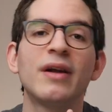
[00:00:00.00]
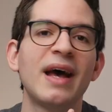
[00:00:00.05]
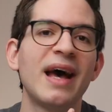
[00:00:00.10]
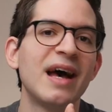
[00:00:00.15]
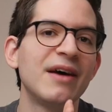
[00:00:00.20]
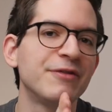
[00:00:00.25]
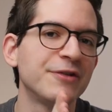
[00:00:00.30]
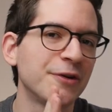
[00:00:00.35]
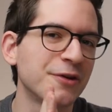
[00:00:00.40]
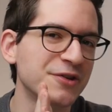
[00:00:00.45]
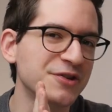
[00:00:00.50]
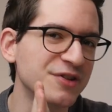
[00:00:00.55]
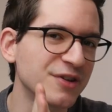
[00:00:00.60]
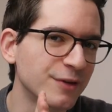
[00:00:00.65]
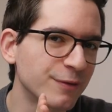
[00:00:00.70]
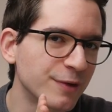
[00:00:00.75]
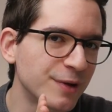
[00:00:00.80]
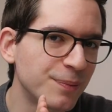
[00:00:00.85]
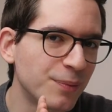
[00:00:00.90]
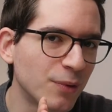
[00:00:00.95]
have an
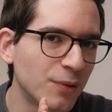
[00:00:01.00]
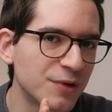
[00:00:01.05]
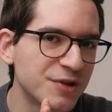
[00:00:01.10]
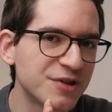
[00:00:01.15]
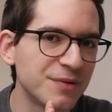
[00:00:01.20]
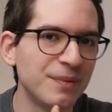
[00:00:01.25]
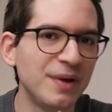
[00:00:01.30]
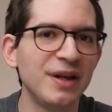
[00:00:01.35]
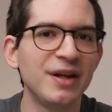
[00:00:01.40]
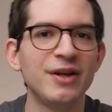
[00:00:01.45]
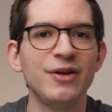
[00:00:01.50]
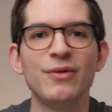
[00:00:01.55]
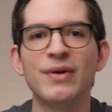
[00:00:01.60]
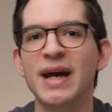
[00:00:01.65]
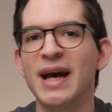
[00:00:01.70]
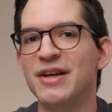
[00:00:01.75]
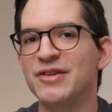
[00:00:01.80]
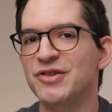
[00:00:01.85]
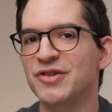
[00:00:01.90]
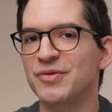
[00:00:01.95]
auxiliary port, meaning you
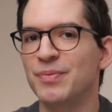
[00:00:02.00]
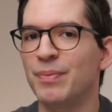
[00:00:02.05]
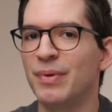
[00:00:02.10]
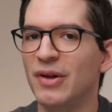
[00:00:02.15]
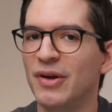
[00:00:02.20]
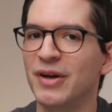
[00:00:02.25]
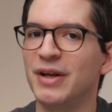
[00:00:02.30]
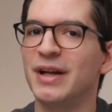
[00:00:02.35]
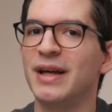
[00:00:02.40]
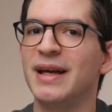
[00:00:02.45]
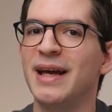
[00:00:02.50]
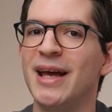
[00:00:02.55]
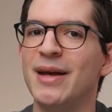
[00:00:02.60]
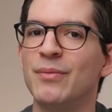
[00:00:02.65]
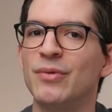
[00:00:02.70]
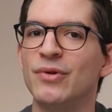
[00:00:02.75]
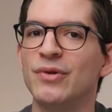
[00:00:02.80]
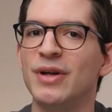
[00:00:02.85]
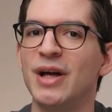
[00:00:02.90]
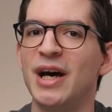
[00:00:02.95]
can't just plug in a
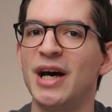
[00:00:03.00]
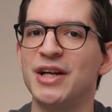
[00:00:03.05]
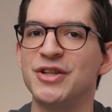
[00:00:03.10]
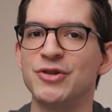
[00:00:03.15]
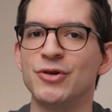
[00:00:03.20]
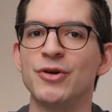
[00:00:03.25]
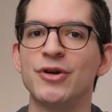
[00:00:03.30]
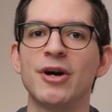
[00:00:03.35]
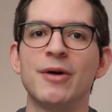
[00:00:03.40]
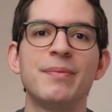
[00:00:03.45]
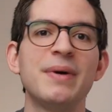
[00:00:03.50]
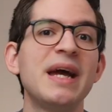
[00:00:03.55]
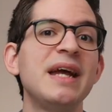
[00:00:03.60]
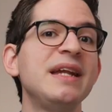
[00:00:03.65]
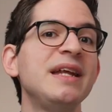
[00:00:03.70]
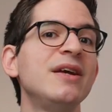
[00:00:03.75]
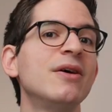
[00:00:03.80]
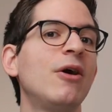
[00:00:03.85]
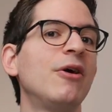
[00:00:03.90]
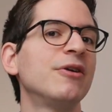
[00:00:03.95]
cable to hook up
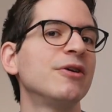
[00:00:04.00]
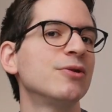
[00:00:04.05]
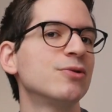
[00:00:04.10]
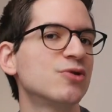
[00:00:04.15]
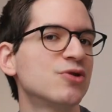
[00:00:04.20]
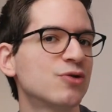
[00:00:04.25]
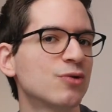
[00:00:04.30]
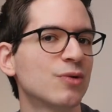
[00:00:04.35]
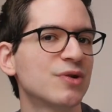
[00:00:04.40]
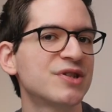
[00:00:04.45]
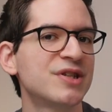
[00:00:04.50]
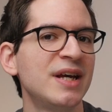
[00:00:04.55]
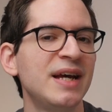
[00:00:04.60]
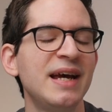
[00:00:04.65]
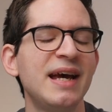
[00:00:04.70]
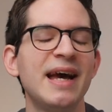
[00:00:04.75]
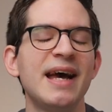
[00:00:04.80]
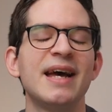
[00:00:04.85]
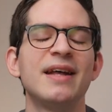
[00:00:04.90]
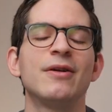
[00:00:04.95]
any audio source,
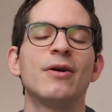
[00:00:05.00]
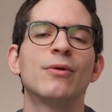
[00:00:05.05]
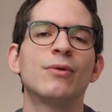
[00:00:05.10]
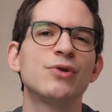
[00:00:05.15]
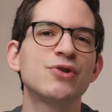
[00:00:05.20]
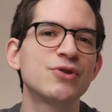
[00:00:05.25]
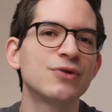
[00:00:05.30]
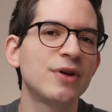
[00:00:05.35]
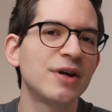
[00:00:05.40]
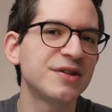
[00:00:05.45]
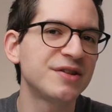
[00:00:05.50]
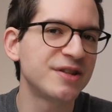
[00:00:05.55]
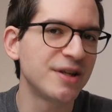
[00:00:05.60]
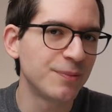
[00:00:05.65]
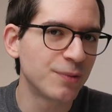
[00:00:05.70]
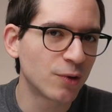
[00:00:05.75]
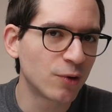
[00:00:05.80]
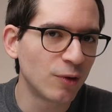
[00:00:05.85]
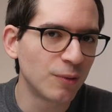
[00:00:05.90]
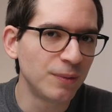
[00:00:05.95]
and are also not
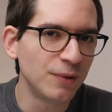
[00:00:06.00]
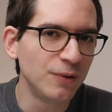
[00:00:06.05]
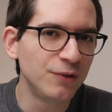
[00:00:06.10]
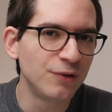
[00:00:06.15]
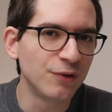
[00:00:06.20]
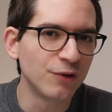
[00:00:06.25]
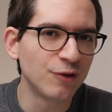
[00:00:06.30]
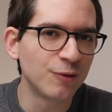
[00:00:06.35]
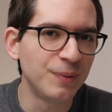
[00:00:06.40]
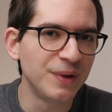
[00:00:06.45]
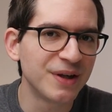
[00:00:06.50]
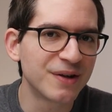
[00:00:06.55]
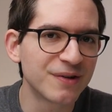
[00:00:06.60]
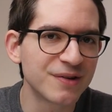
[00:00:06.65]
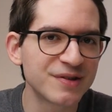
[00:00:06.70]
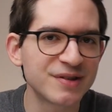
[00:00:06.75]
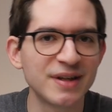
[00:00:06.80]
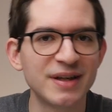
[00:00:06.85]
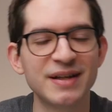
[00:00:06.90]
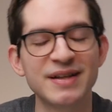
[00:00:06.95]
typical Bluetooth
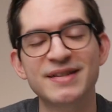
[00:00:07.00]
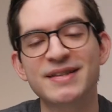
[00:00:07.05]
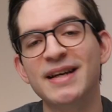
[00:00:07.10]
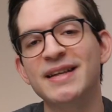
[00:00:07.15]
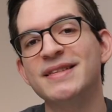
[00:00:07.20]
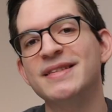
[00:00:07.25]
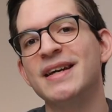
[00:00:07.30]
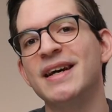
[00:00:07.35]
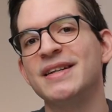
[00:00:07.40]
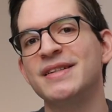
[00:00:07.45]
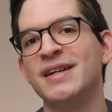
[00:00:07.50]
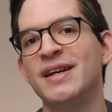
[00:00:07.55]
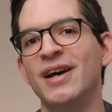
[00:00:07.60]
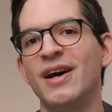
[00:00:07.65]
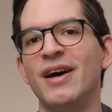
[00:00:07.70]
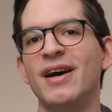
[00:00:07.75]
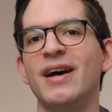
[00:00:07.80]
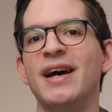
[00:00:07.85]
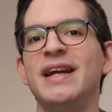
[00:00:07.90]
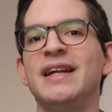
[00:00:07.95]
speakers in a sense that
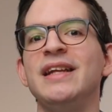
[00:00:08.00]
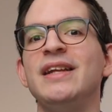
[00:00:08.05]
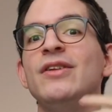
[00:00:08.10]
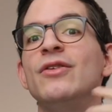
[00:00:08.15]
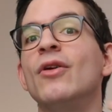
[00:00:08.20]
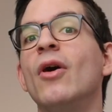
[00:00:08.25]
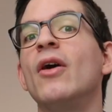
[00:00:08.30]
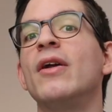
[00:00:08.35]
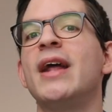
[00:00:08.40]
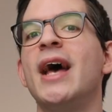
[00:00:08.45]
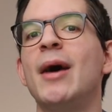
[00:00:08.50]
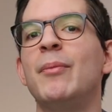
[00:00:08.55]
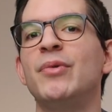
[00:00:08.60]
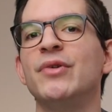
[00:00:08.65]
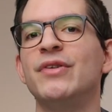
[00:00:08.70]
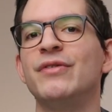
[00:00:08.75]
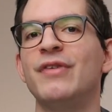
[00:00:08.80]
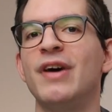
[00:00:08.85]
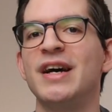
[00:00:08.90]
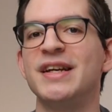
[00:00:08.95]
any non-Apple
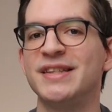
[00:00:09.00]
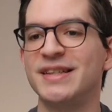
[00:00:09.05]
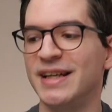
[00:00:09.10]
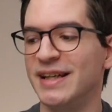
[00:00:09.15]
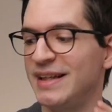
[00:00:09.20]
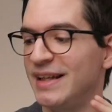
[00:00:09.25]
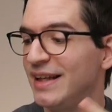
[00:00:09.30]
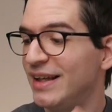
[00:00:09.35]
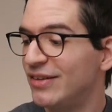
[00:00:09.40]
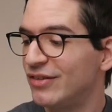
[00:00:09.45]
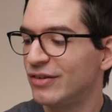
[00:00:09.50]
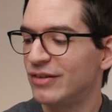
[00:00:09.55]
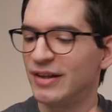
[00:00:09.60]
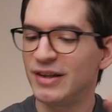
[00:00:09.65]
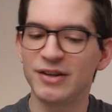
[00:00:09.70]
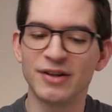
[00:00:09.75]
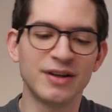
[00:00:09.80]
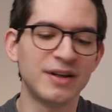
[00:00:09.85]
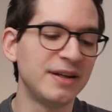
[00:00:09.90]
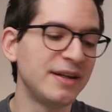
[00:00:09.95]
device can easily
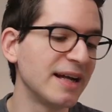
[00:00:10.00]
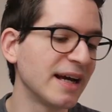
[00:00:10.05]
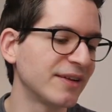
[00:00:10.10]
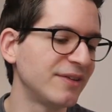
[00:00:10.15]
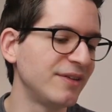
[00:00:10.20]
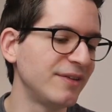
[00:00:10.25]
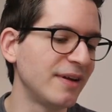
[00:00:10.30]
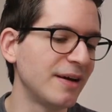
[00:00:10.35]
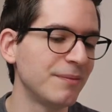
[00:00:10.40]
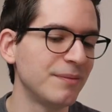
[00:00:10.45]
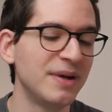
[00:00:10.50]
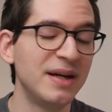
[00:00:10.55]
connect to them.